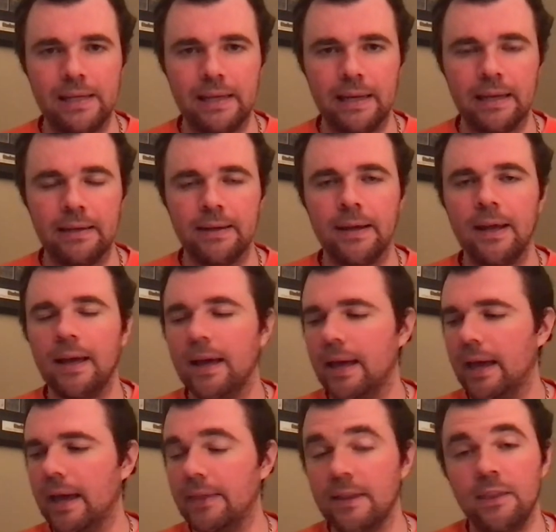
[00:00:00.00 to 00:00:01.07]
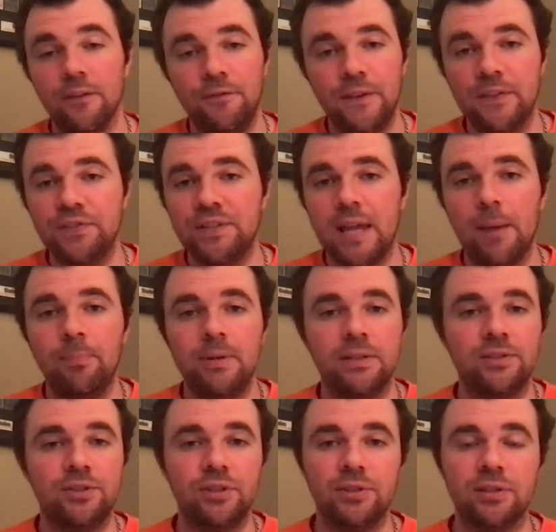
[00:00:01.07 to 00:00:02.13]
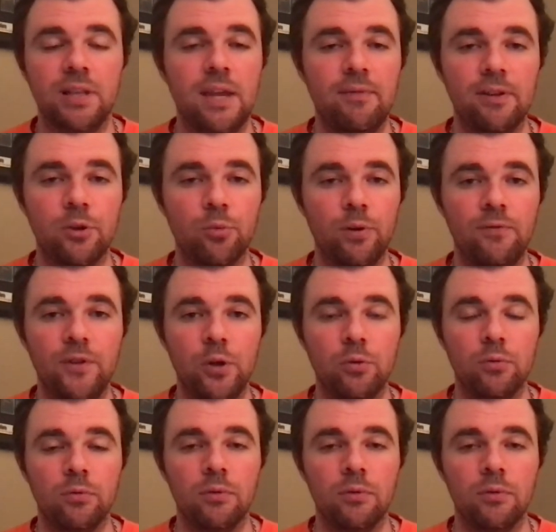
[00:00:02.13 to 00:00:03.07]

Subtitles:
it. And then the fifth step is just leaving the review.